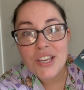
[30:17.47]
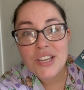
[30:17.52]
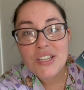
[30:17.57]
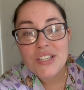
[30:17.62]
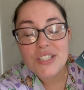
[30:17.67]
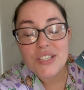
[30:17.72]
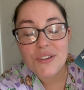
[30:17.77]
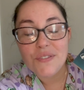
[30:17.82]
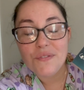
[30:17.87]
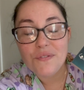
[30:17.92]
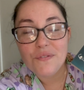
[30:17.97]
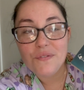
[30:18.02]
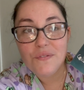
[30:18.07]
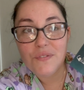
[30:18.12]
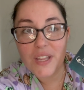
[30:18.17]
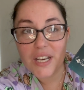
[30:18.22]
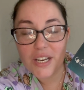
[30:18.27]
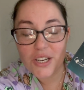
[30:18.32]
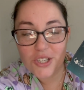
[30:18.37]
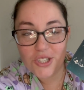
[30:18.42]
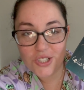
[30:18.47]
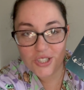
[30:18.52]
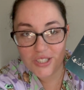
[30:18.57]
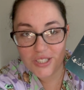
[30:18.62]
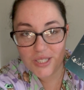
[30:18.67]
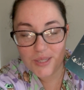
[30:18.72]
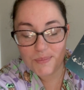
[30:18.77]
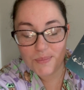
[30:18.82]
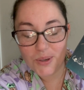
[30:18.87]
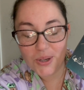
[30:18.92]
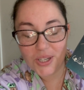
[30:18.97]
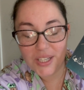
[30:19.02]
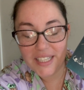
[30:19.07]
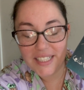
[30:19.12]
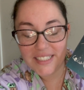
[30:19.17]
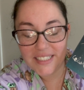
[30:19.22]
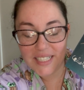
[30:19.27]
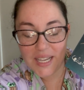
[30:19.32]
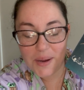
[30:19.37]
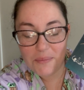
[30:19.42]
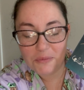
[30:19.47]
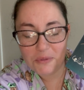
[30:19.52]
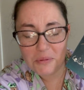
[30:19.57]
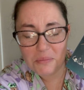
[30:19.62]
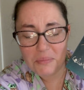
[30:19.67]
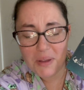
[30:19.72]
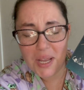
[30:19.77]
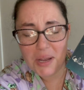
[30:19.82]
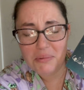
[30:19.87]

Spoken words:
to finish this book in time for May,